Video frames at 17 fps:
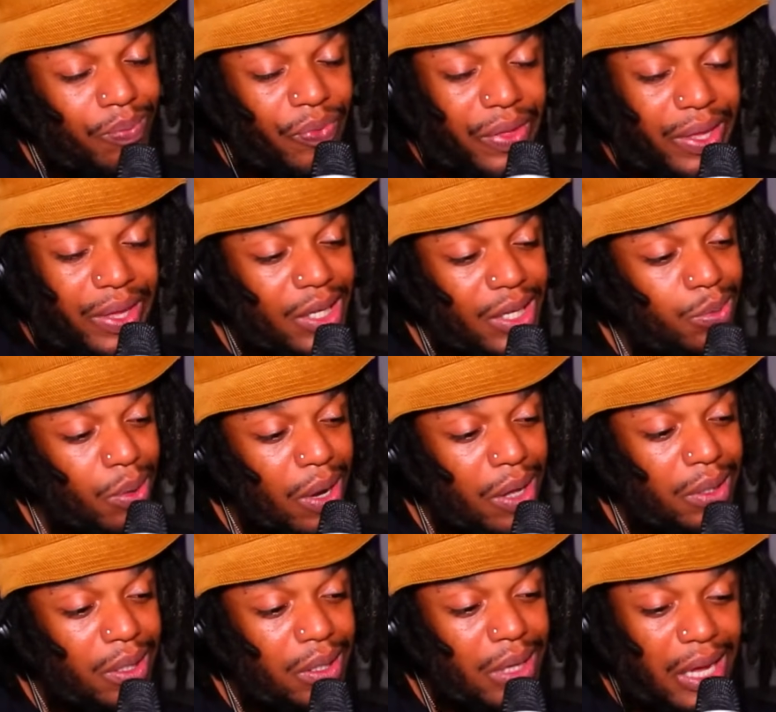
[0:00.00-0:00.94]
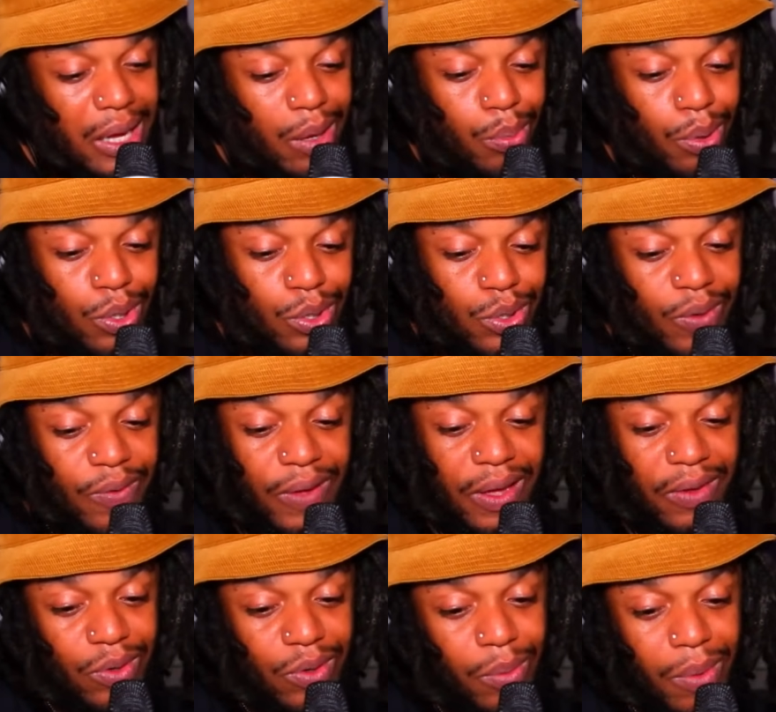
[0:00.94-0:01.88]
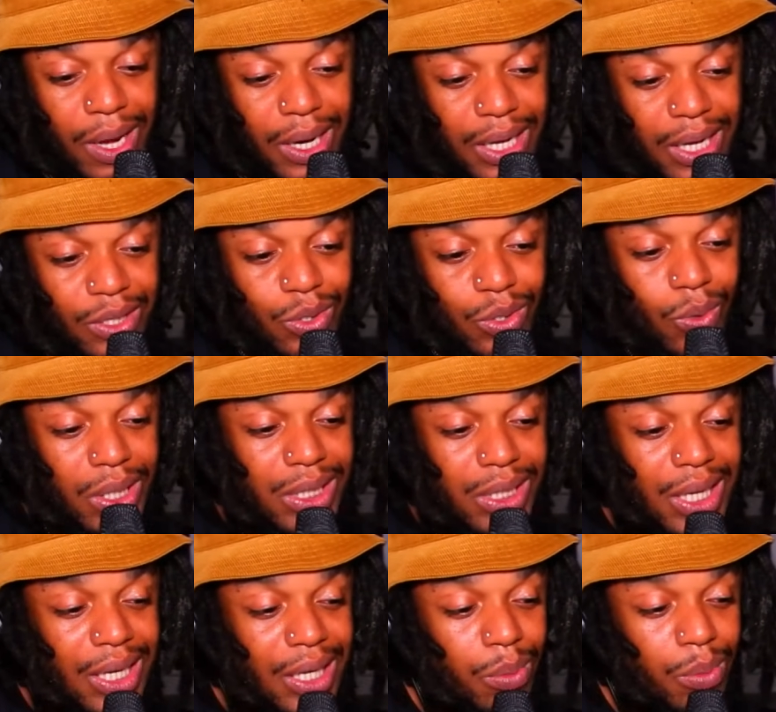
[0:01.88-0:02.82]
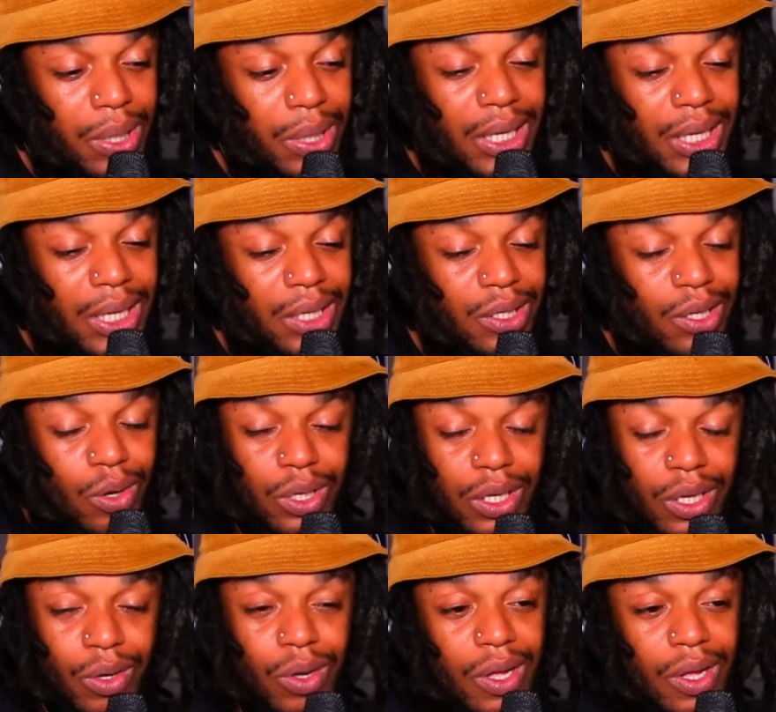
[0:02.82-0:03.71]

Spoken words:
he's probably like a personal favorite of mine. I just watched that nigga play in Tokyo.